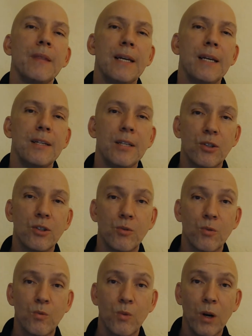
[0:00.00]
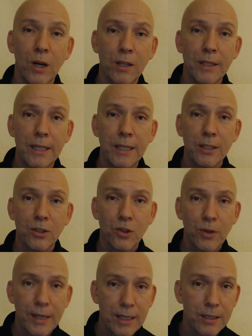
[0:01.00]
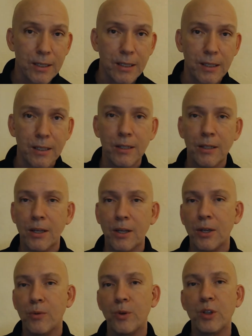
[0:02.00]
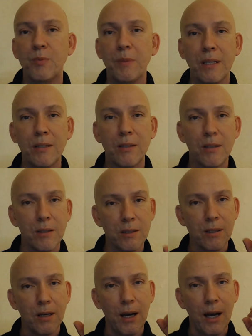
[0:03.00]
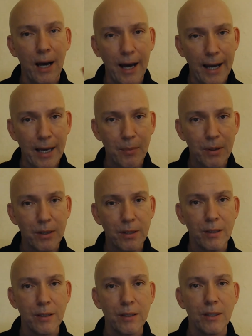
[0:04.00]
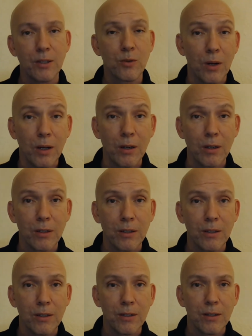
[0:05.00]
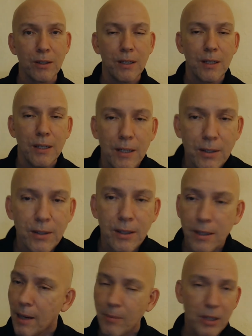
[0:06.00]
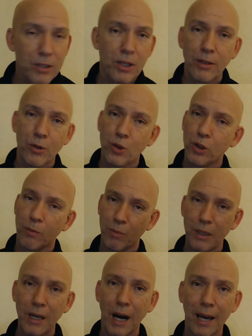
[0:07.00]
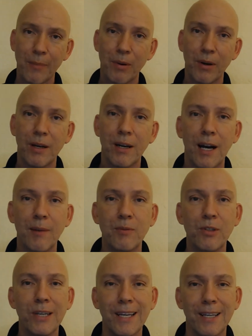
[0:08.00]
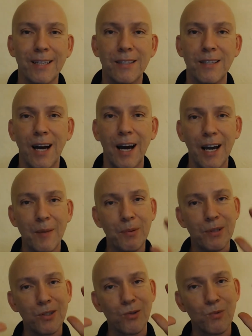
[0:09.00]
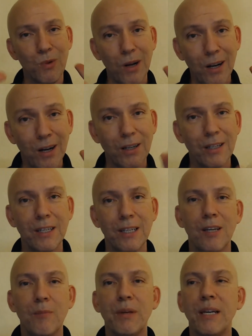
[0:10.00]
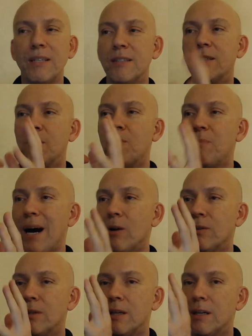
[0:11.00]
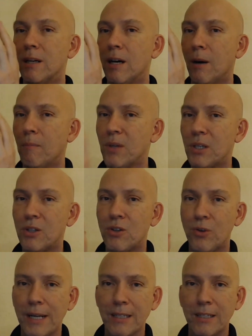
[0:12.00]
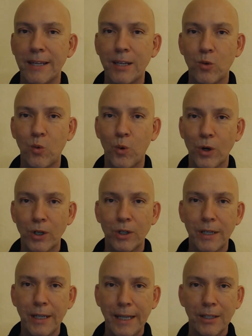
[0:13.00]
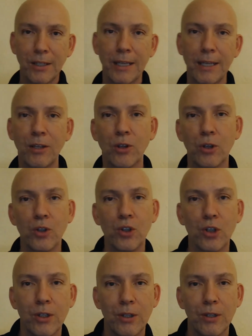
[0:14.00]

And it's wrongly translated, which means that this hype is wrong. I'm not saying there shouldn't be hype. I'm saying that the hype is wrong because it's about a mistranslated word into English.